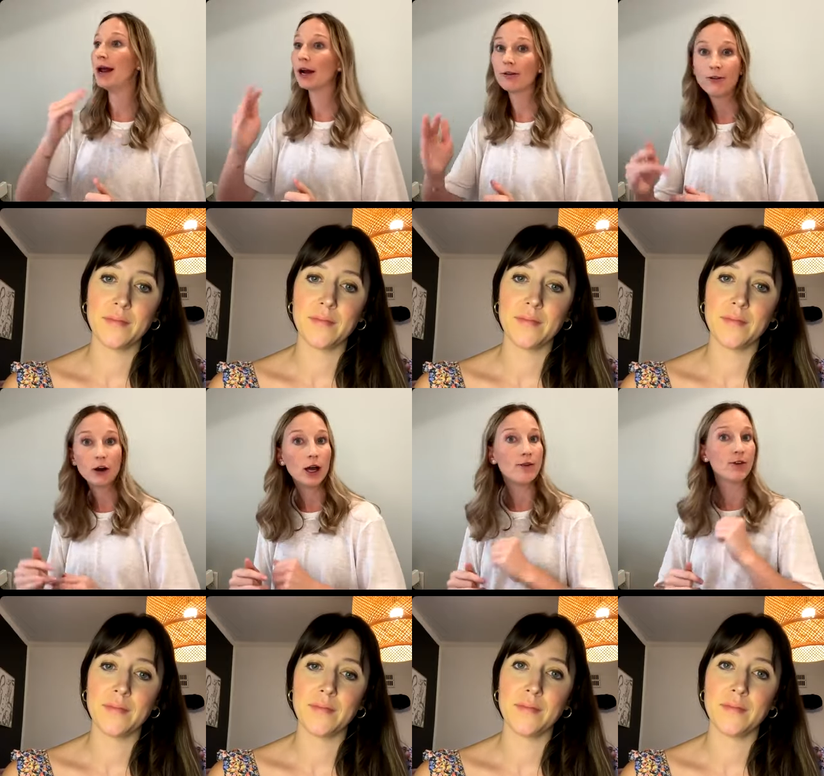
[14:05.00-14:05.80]

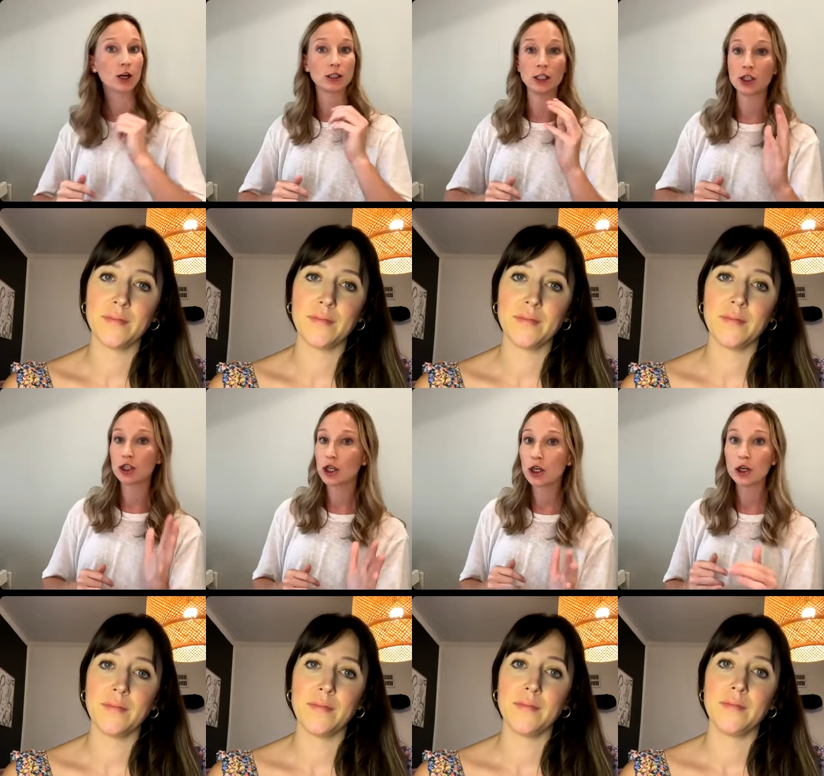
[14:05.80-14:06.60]
Speaker 1: barefoot versus
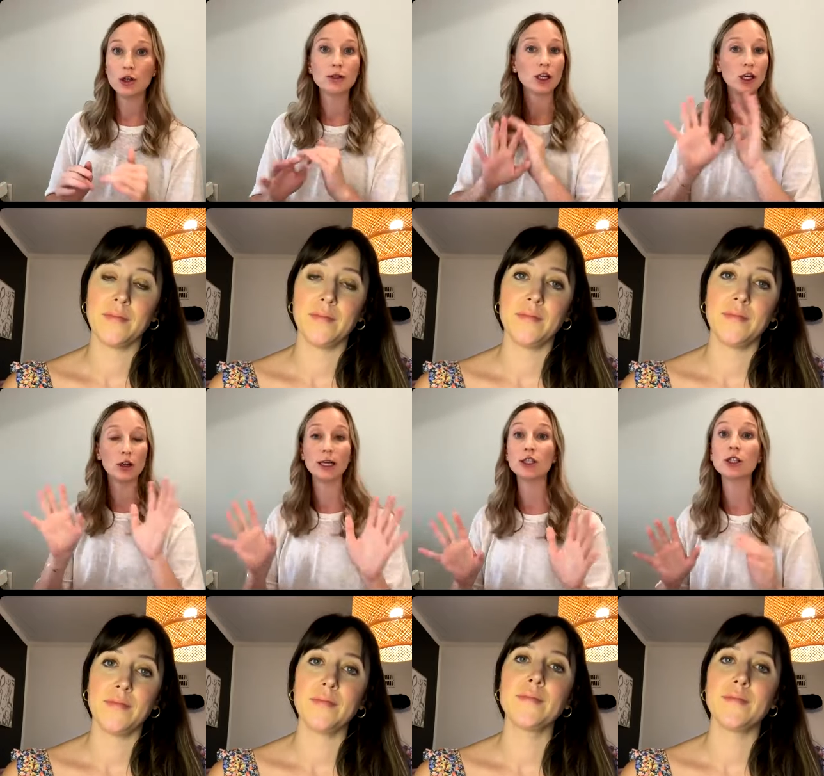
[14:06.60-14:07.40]
shoes. You know,
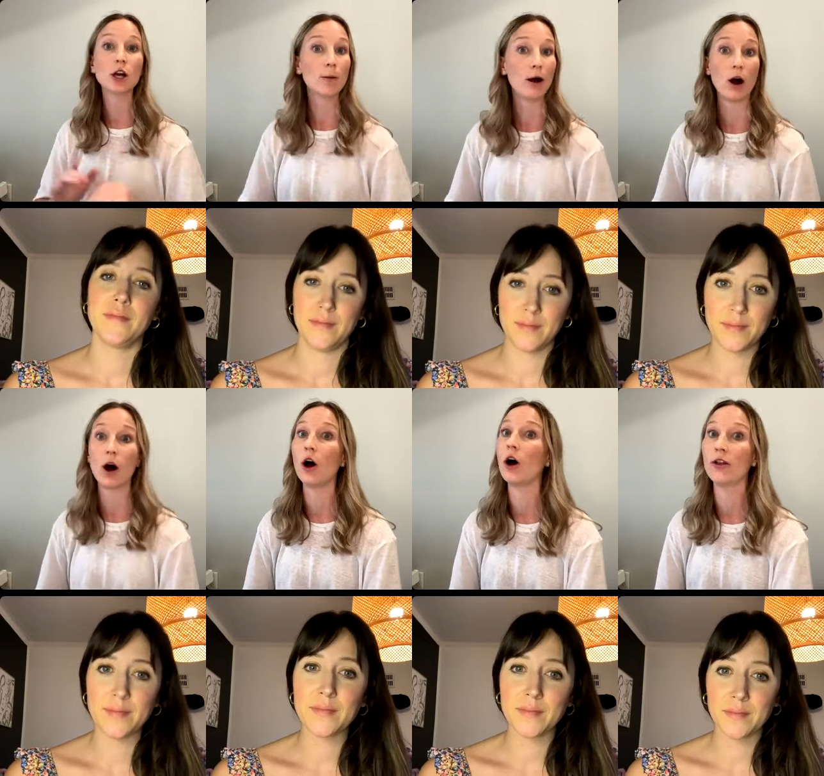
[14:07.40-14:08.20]
let's just talk about
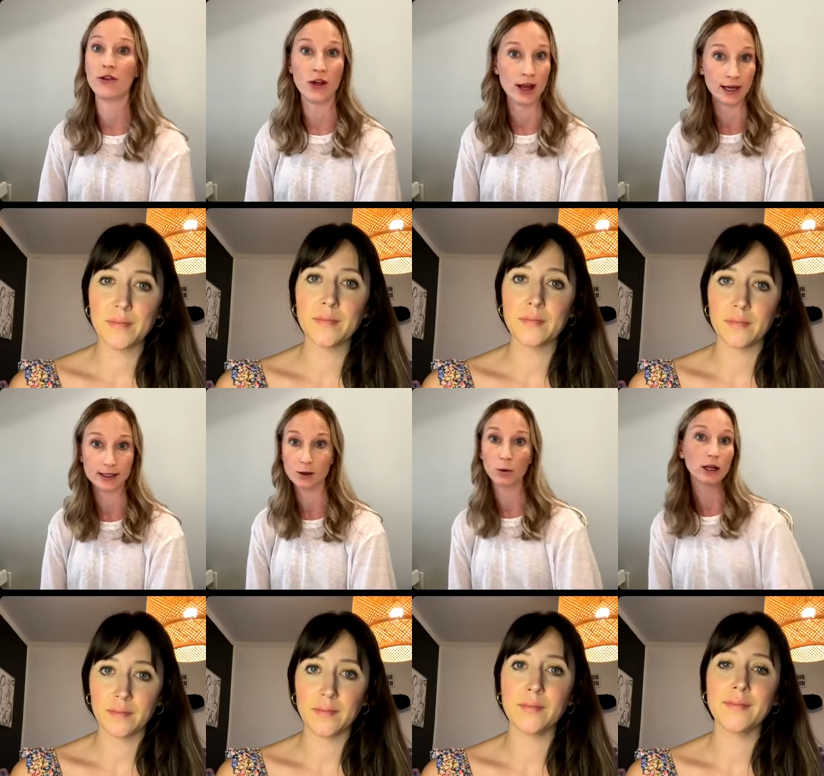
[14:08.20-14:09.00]
all the
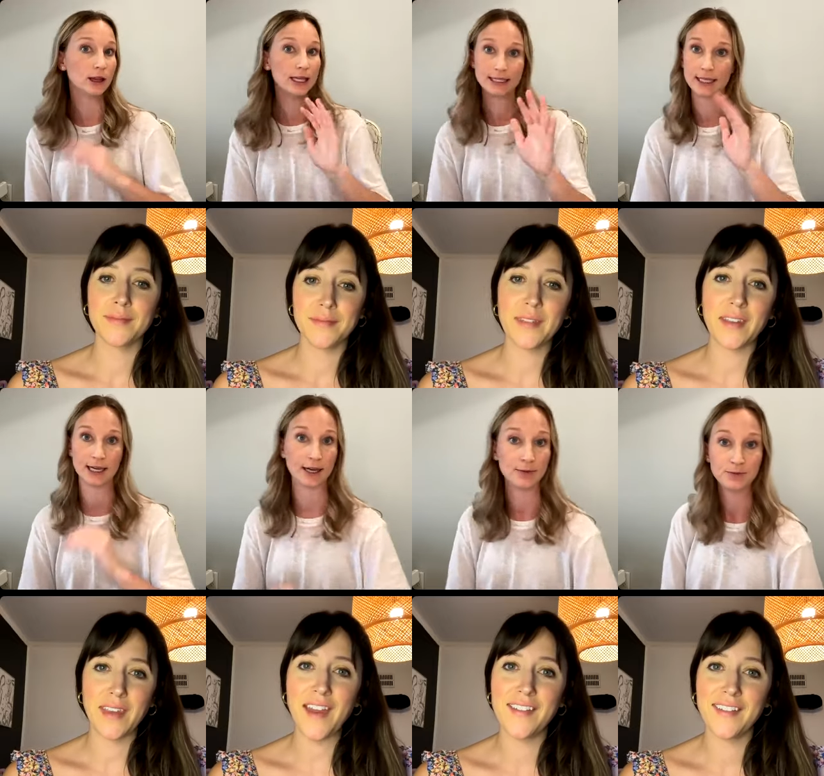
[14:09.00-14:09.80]
things. We're listening.
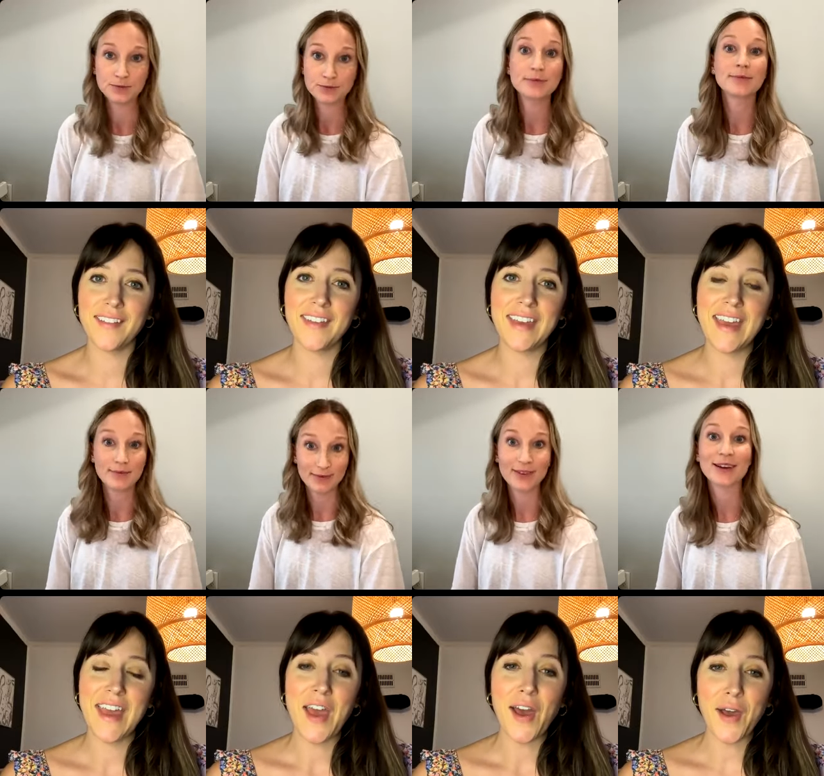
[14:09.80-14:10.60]
Yeah.
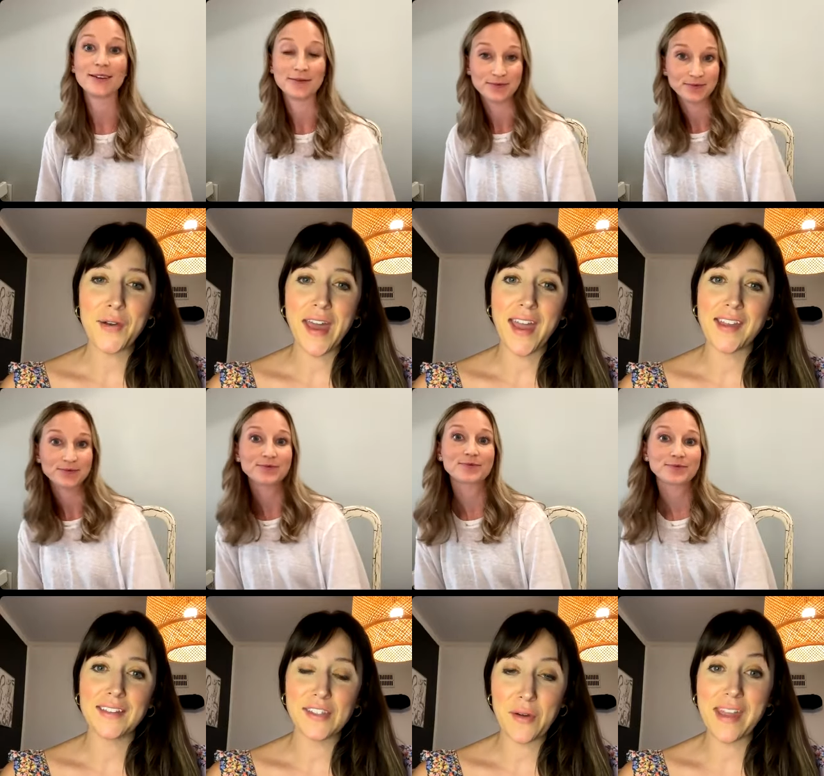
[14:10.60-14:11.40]
Speaker 2: Okay,
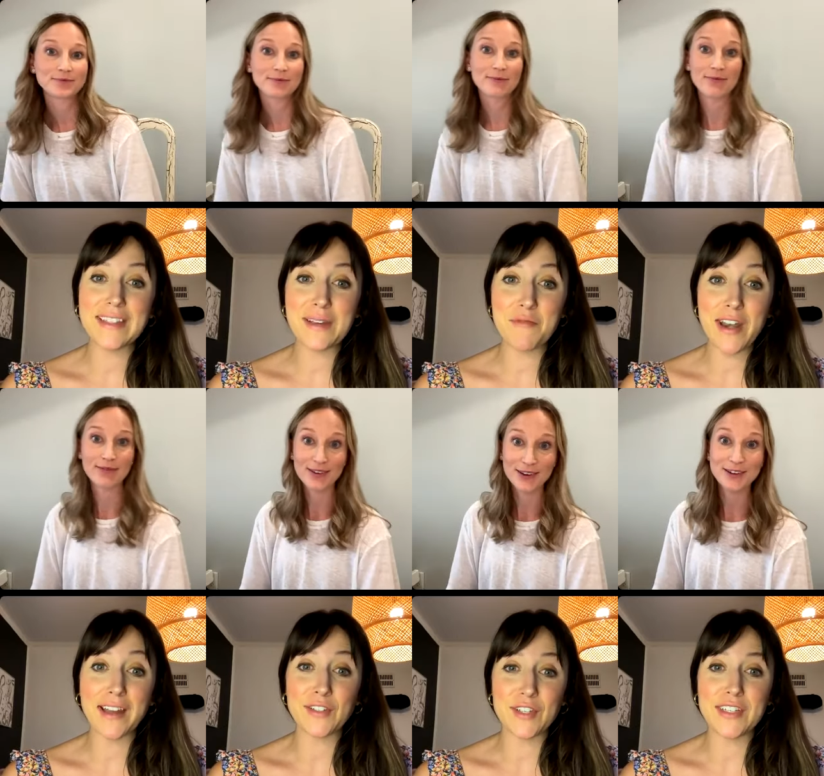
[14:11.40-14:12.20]
so and someone
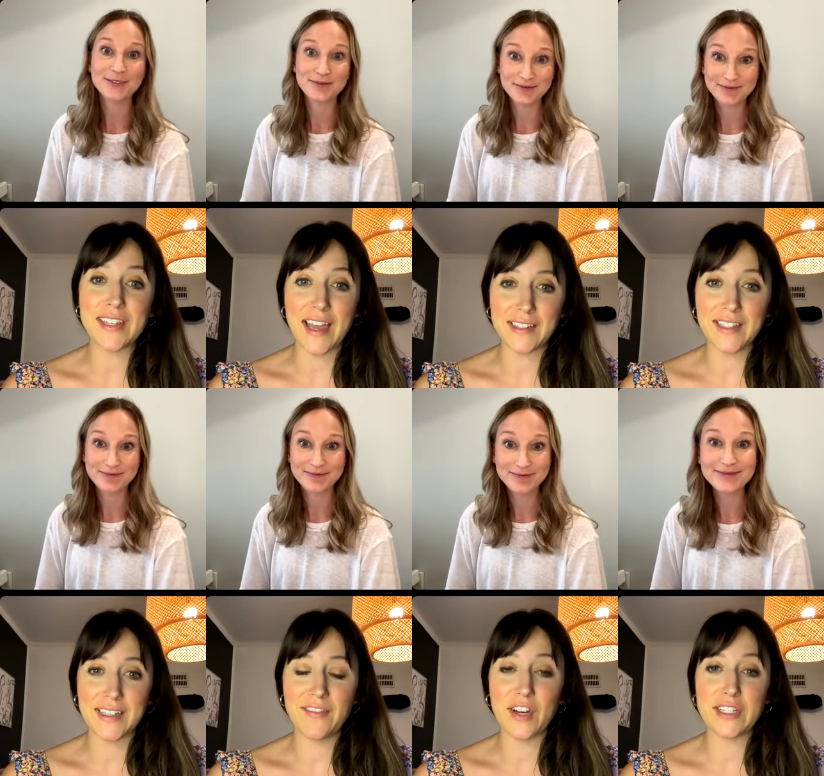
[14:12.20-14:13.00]
actually just asked a
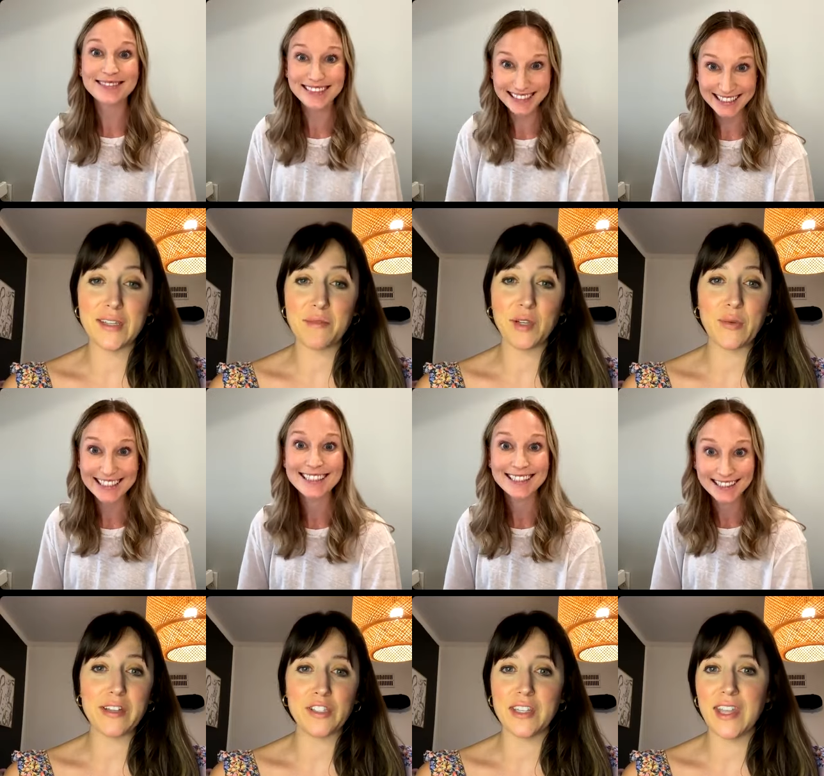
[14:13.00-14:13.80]
very similar
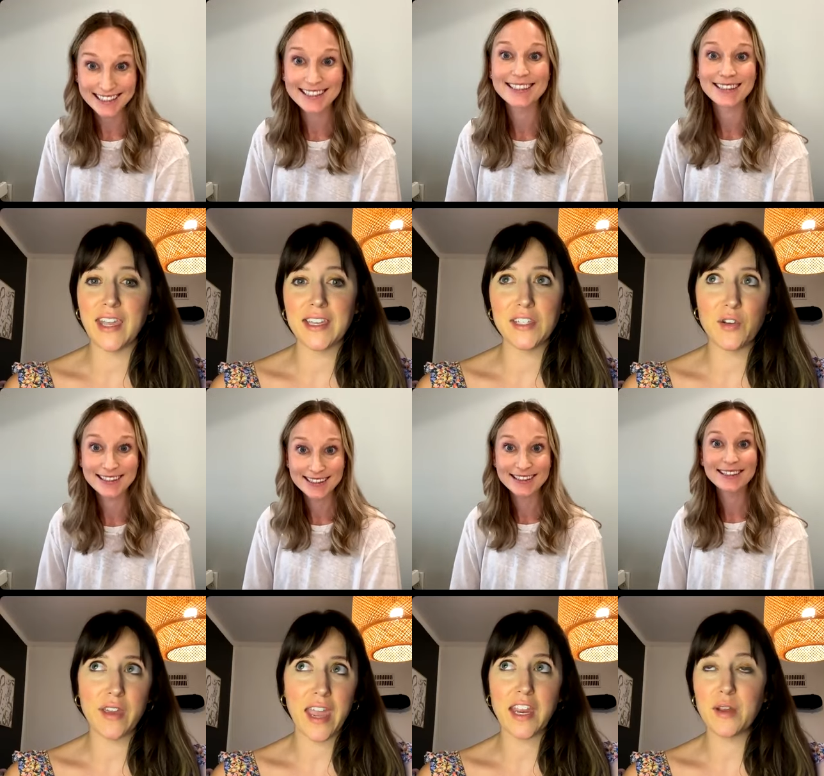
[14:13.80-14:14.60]
question like, is it
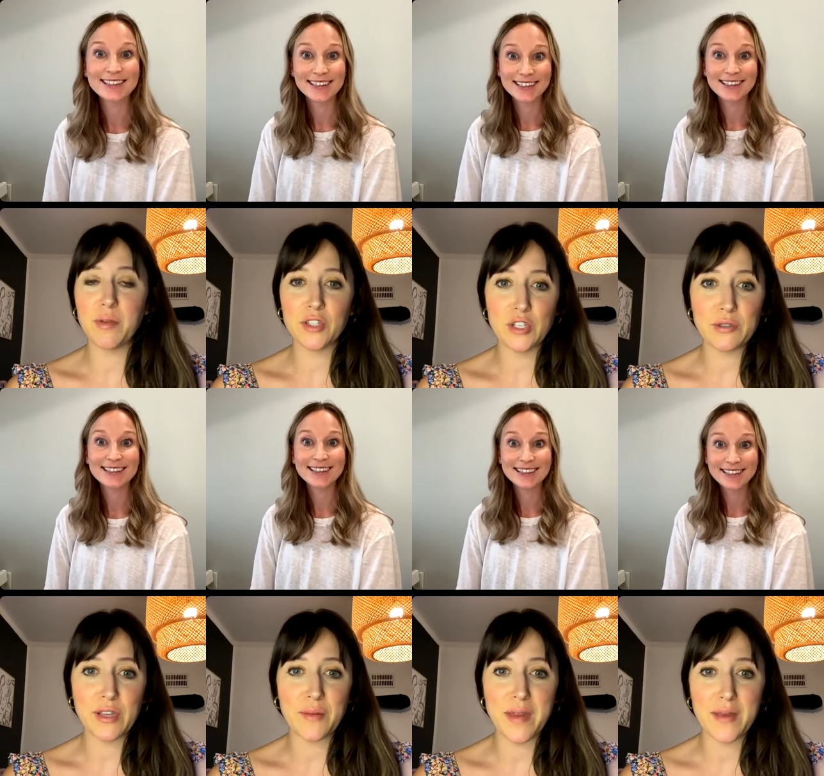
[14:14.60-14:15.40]
okay to put shoes
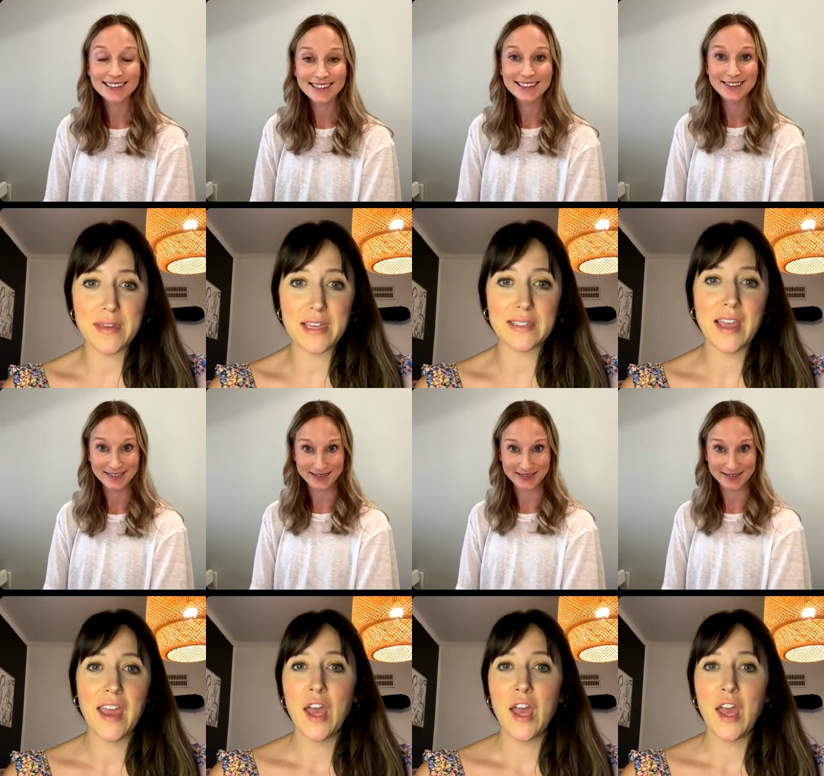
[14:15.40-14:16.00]
on babies